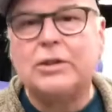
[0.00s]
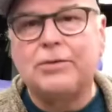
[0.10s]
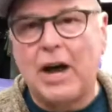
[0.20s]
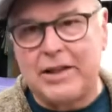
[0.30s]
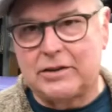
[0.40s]

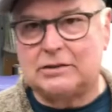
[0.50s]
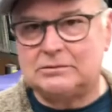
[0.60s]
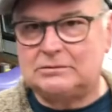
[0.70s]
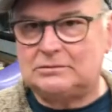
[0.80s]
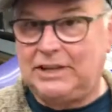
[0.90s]
father
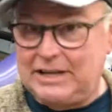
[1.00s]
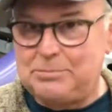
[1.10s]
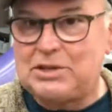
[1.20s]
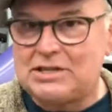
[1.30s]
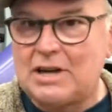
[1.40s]
and
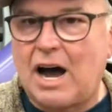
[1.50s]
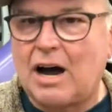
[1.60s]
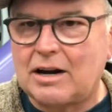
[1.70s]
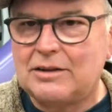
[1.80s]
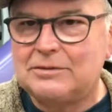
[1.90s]
keep it stock.